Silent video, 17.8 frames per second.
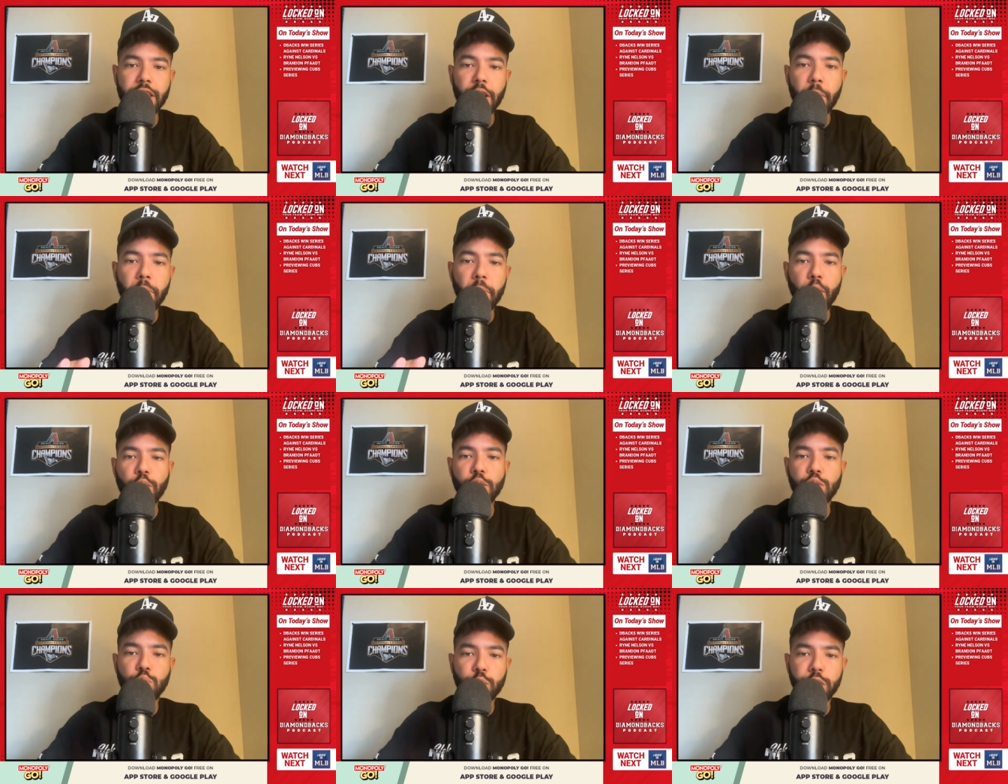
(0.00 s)
the
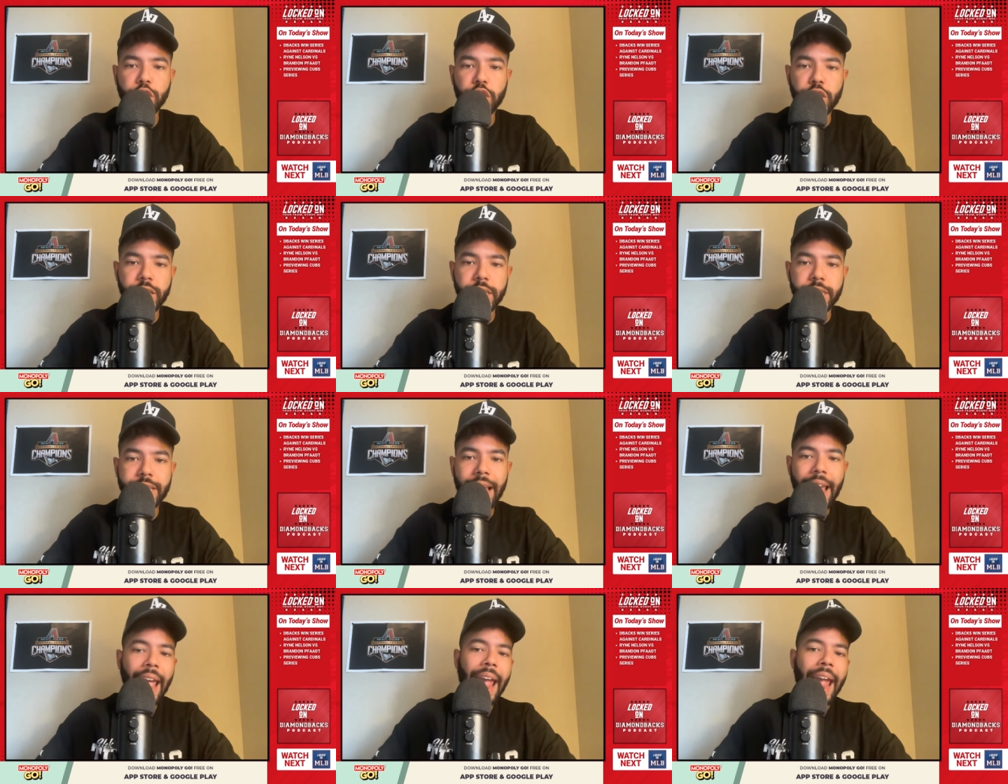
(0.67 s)
most
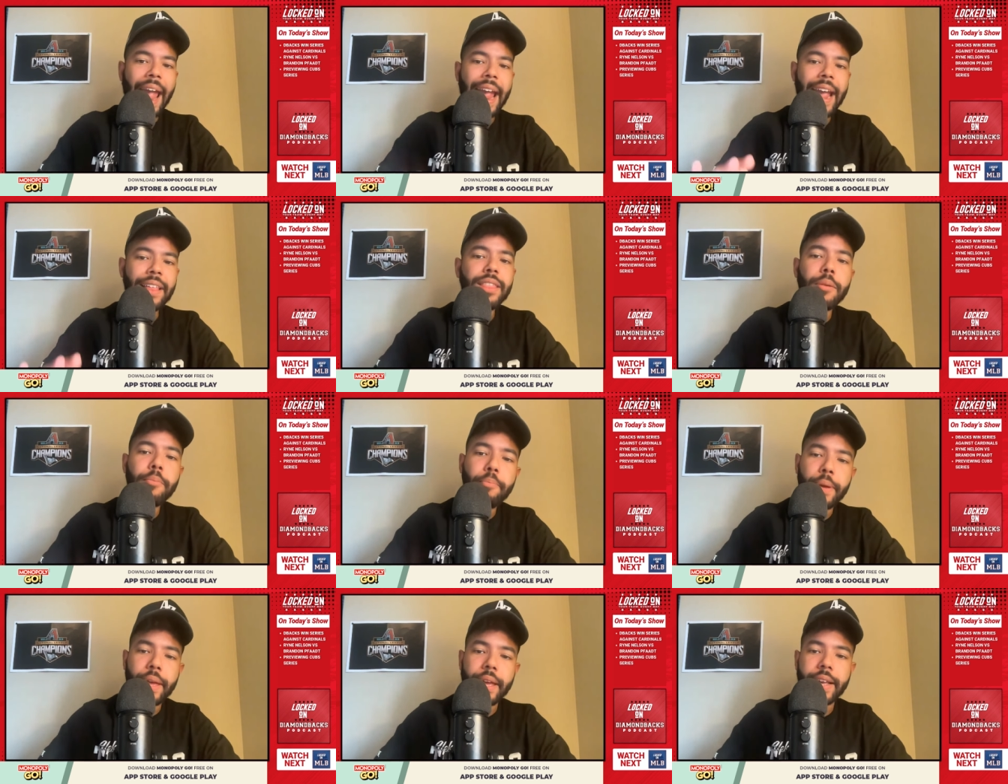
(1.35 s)
riches and the
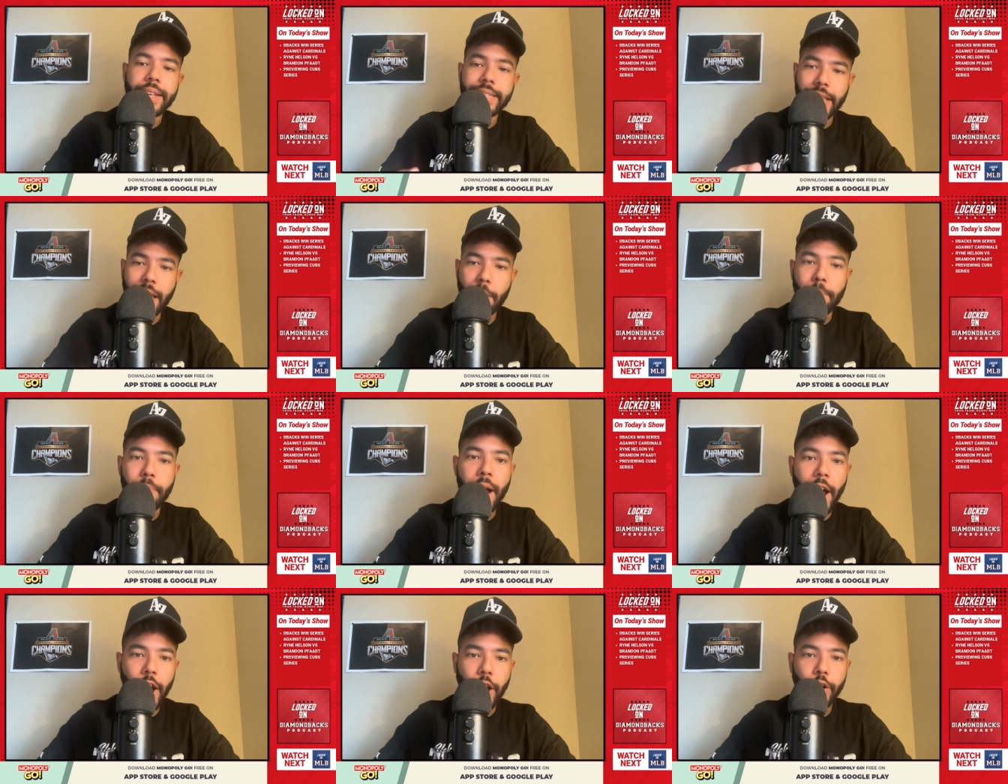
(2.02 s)
biggest
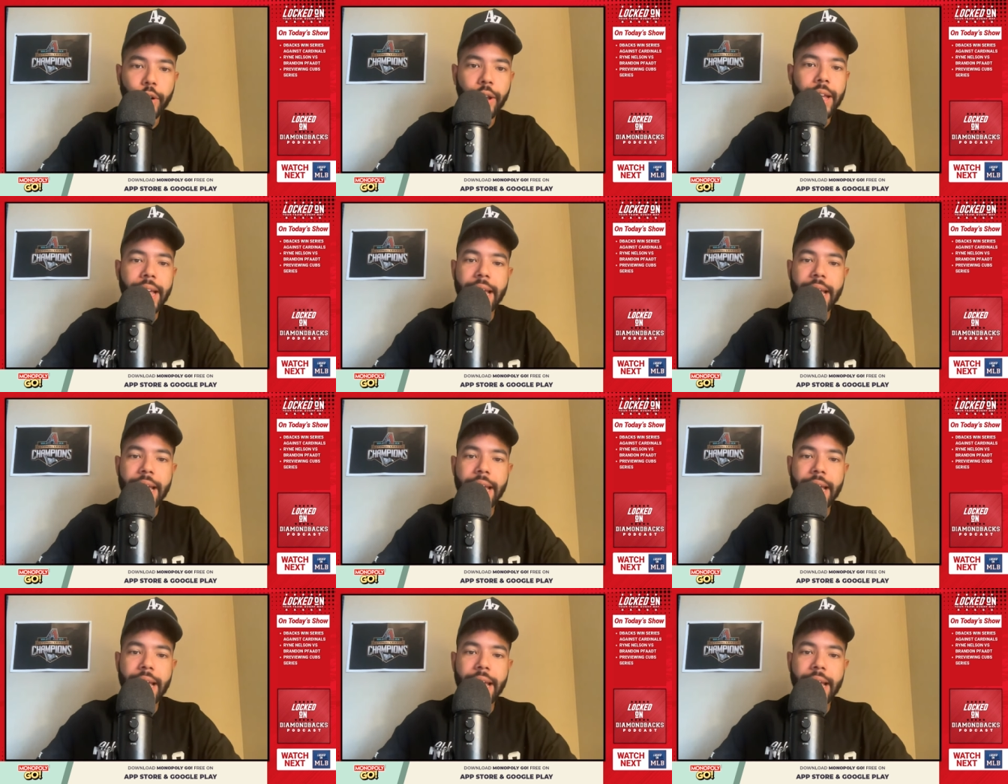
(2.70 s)
empire.